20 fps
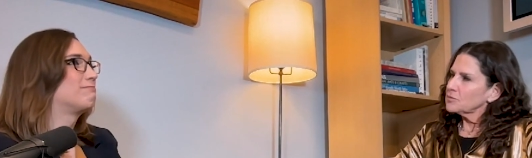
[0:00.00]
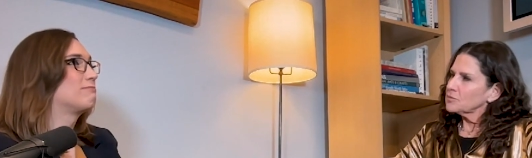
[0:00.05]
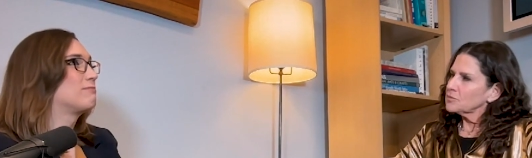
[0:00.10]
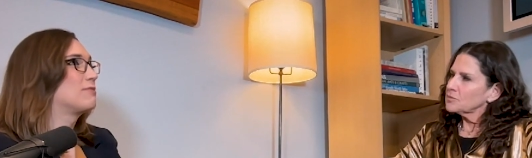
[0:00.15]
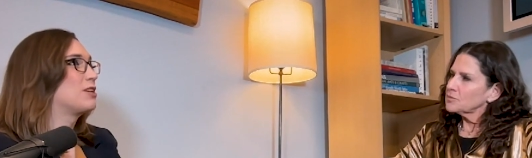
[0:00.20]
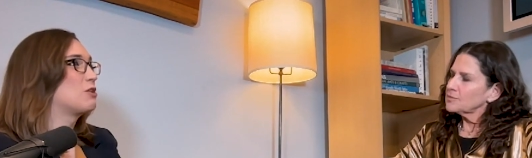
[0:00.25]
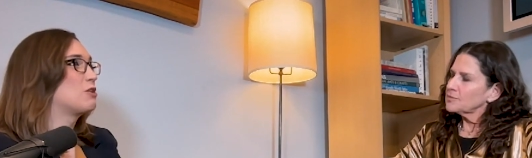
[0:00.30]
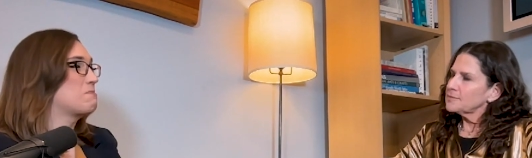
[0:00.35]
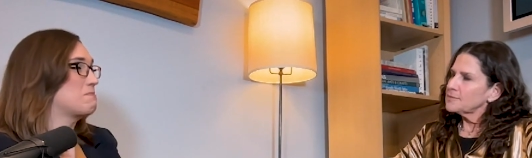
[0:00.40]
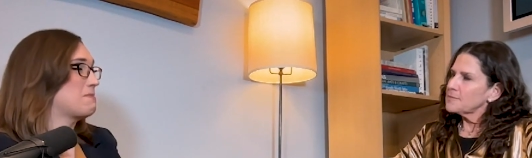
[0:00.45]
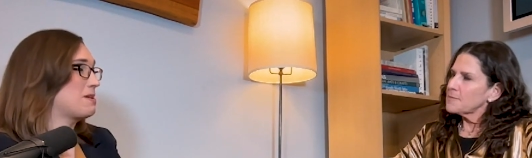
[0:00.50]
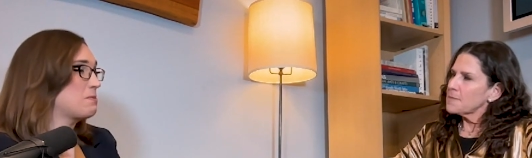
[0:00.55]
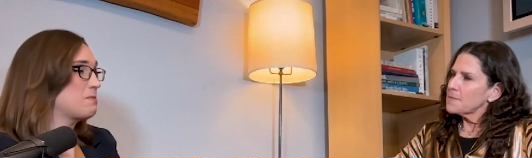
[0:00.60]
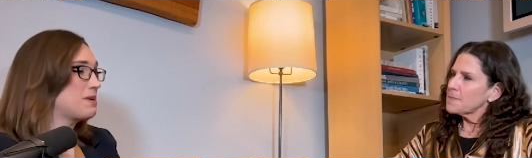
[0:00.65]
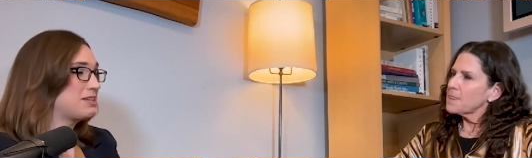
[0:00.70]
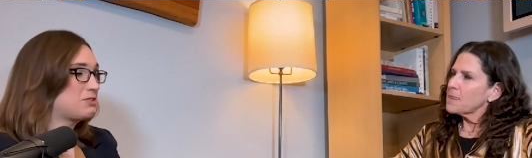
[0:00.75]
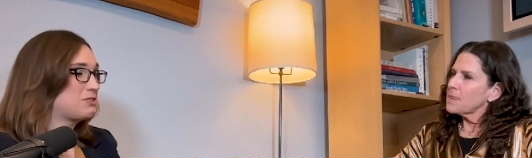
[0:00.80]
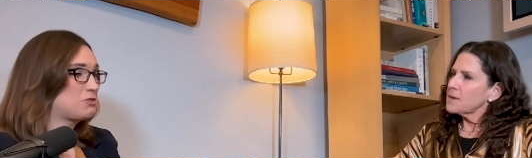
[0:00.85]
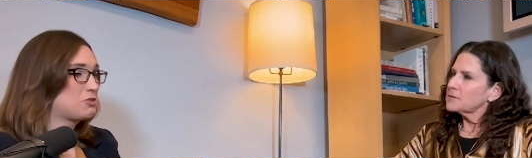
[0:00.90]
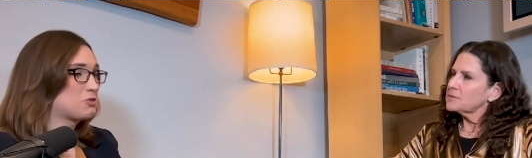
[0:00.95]
Speaker 1: you know, in many
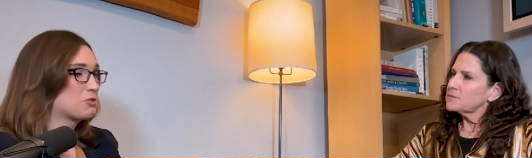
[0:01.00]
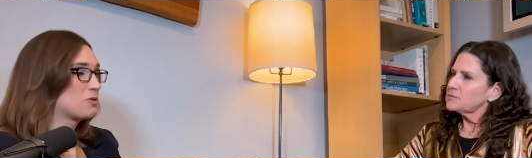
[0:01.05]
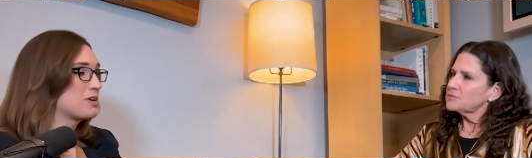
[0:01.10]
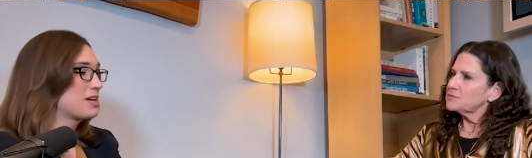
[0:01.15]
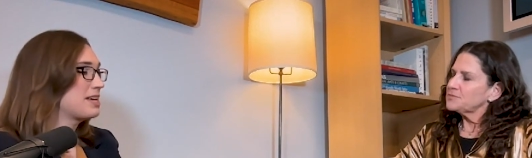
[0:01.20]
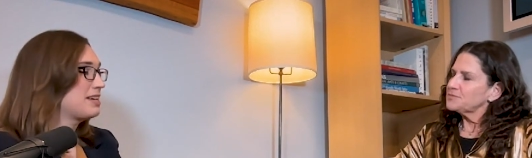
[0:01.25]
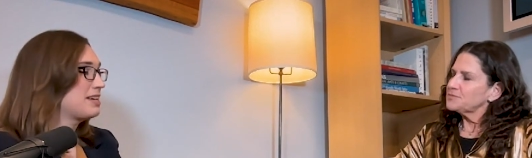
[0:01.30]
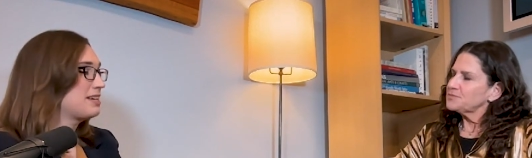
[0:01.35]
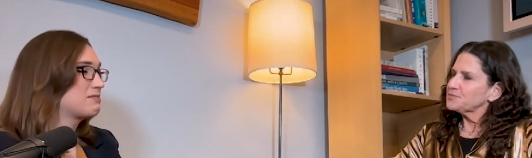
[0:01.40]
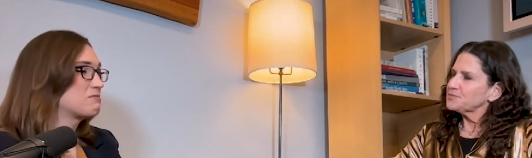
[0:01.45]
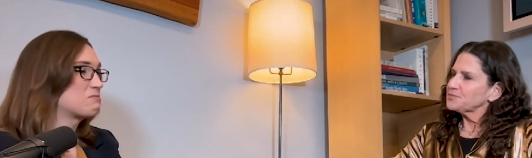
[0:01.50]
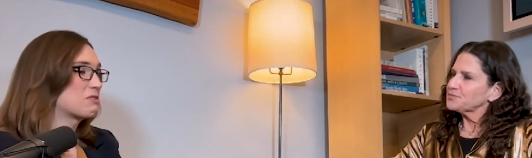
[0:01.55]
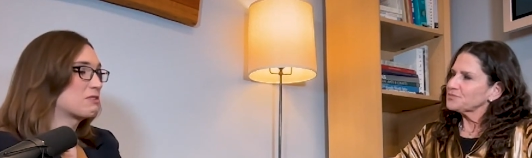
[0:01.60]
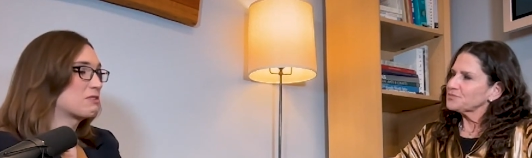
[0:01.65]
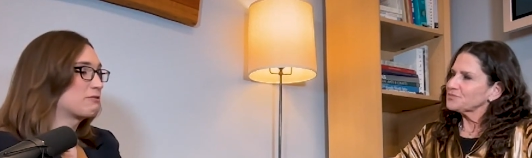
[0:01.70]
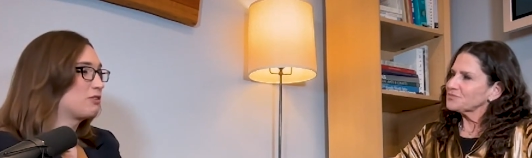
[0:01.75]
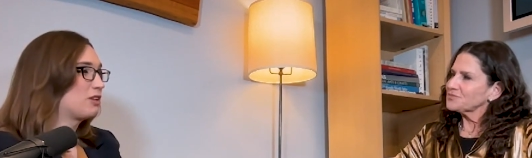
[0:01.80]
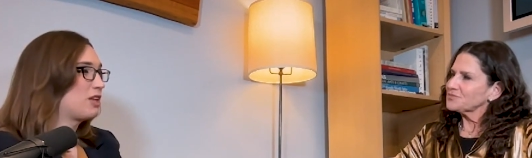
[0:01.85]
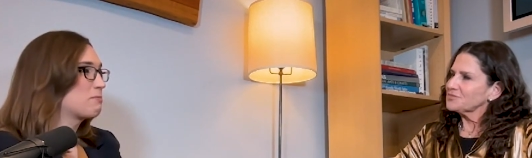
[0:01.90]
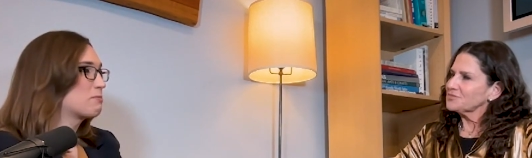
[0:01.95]
ways, joy and
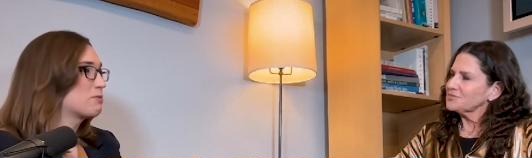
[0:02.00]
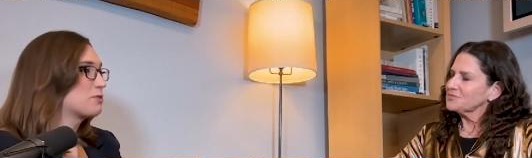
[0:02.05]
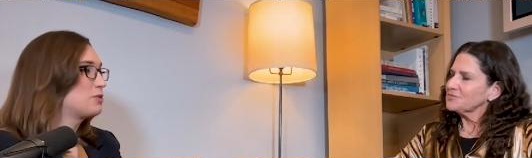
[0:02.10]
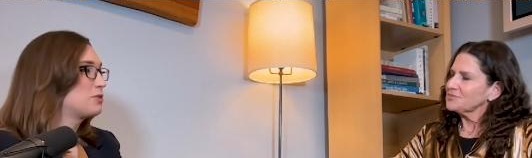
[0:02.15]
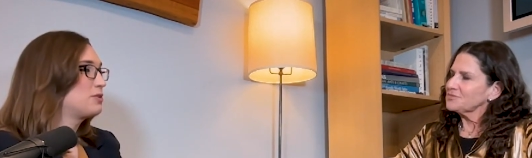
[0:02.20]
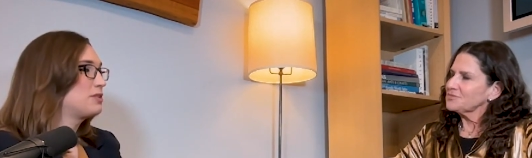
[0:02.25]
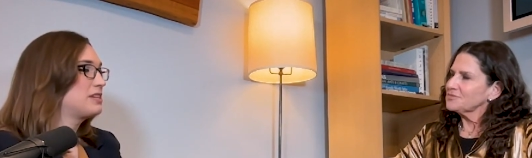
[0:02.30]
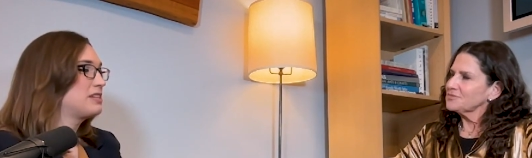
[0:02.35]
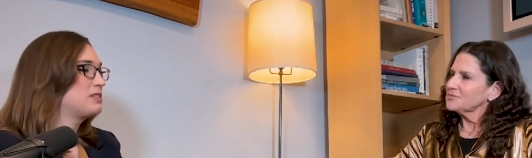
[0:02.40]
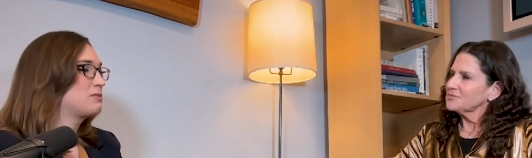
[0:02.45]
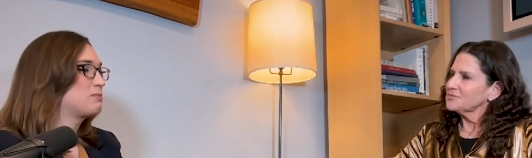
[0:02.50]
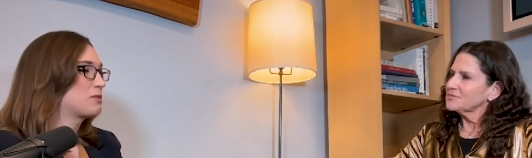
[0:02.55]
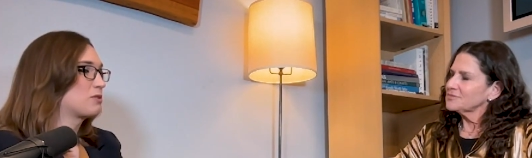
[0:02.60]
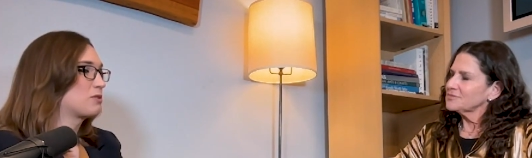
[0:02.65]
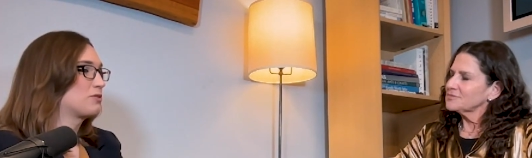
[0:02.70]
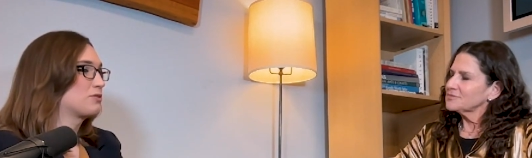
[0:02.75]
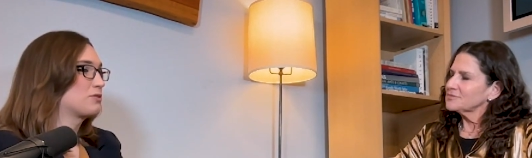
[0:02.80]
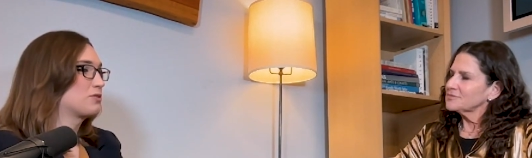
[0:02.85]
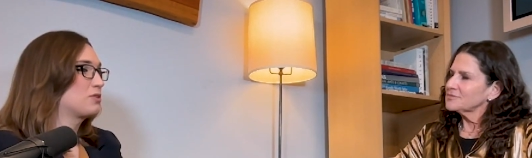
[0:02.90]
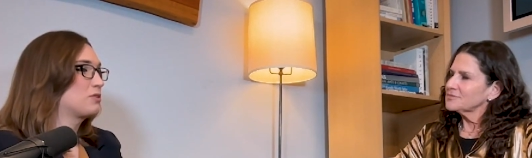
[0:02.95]
wonderful opportunities, but
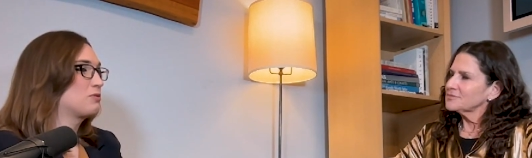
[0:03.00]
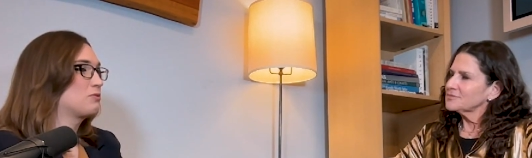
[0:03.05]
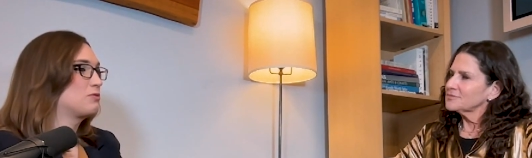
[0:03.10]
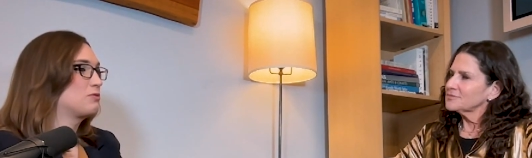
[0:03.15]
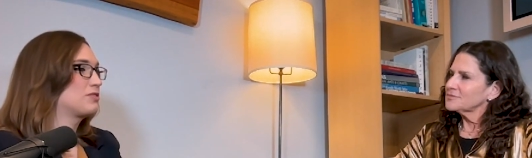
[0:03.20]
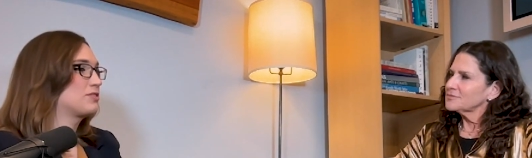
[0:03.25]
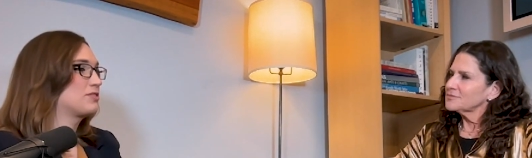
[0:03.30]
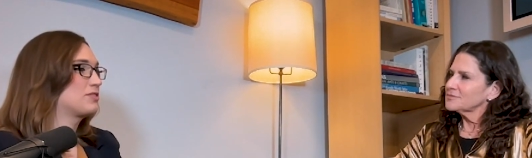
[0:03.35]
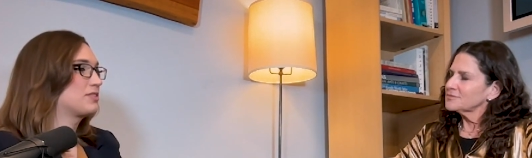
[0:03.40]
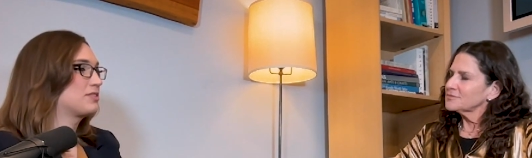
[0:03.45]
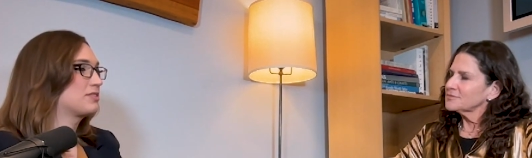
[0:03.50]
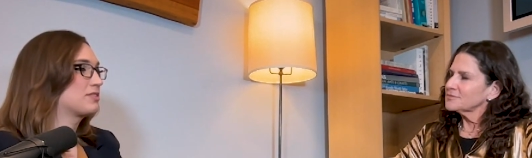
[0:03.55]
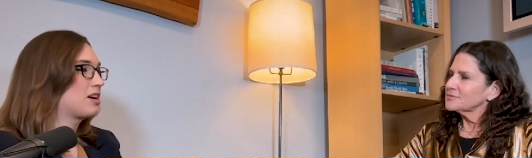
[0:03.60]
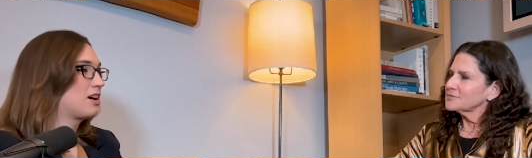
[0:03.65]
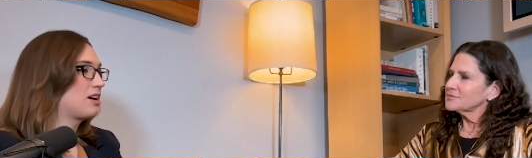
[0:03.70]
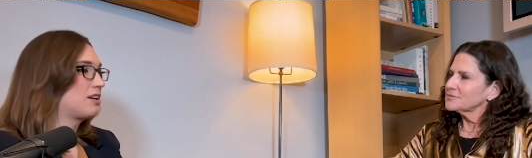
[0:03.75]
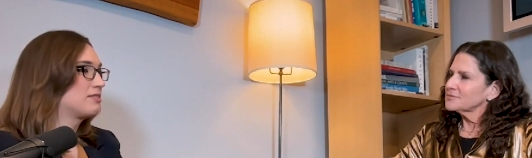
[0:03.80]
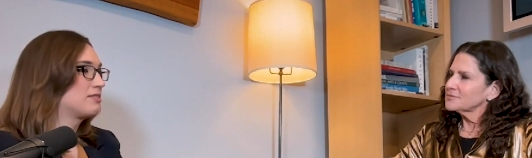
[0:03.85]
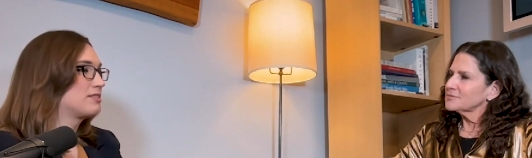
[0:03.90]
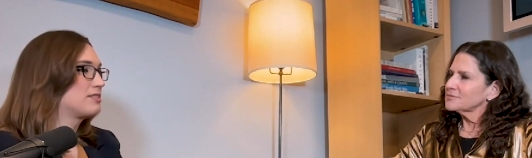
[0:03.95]
also just this
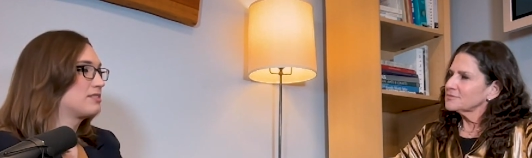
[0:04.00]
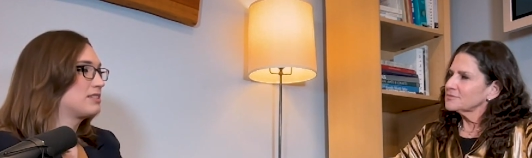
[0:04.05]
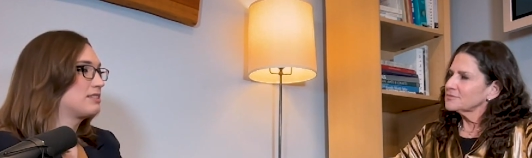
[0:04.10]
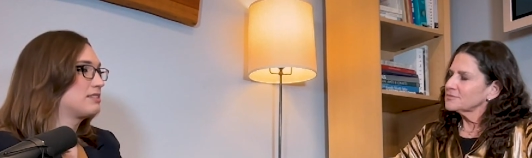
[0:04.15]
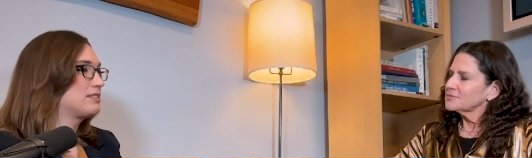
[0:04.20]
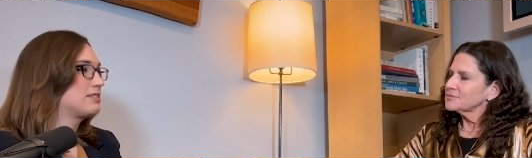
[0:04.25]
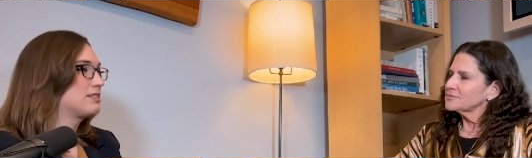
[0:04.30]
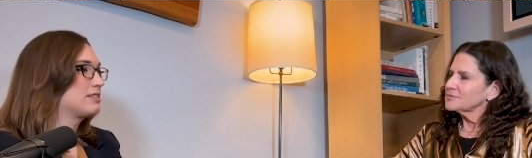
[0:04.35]
constant,